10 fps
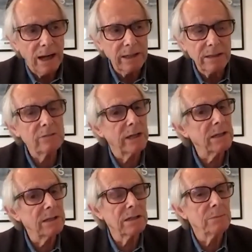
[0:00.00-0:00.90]
And I
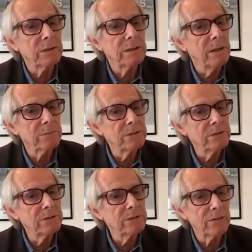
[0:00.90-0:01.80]
reckon there could be a
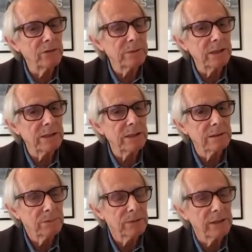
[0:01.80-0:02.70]
membership of 500,000
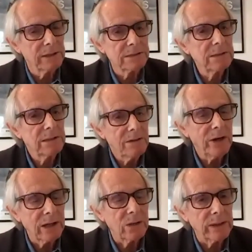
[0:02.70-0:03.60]
plus
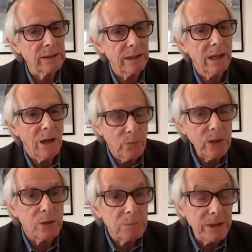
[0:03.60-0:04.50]
very quickly. We
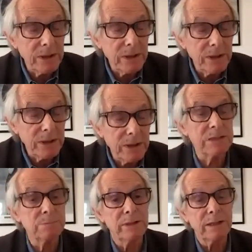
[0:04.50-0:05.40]
would be the
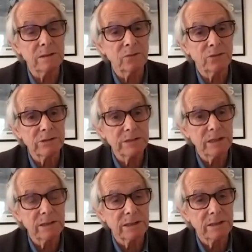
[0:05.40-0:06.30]
biggest political force
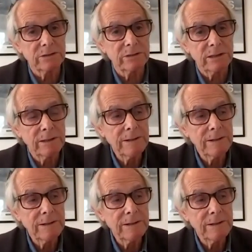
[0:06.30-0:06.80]
in the country,